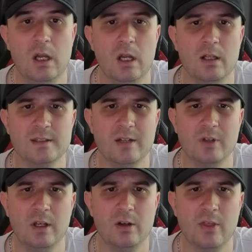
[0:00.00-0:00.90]
Let's have a
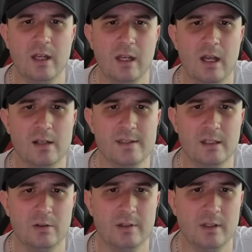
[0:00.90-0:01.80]
look then at last
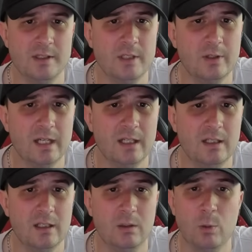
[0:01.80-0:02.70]
sold in the UK.
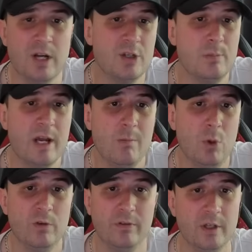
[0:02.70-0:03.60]
We're actually paying
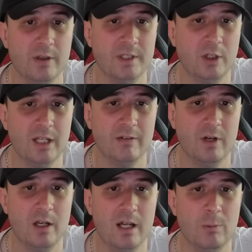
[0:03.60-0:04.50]
more for it in the UK
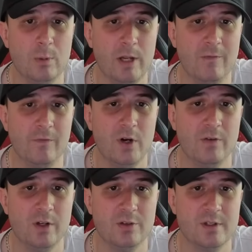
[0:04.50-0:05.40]
right now. We're paying
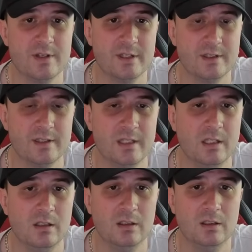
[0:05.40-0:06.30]

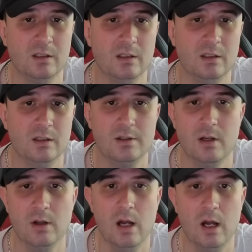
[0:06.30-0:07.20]

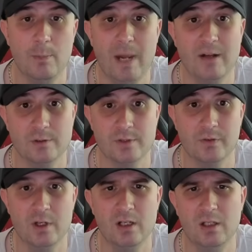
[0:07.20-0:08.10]
£516
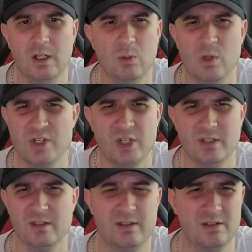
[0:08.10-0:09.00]
for it, which
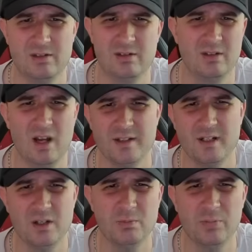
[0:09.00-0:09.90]
is, I don't
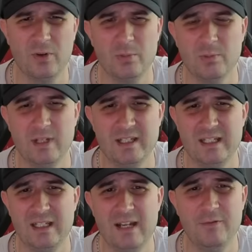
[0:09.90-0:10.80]
know,
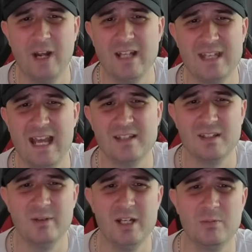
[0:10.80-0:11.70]
probably, if I had to
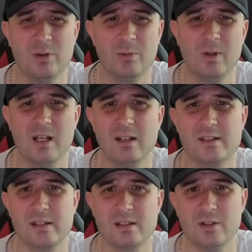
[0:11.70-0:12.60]
estimate, probably like
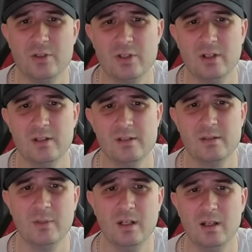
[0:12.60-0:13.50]
$600,
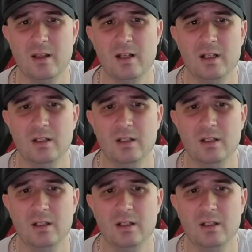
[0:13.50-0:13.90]
something like that.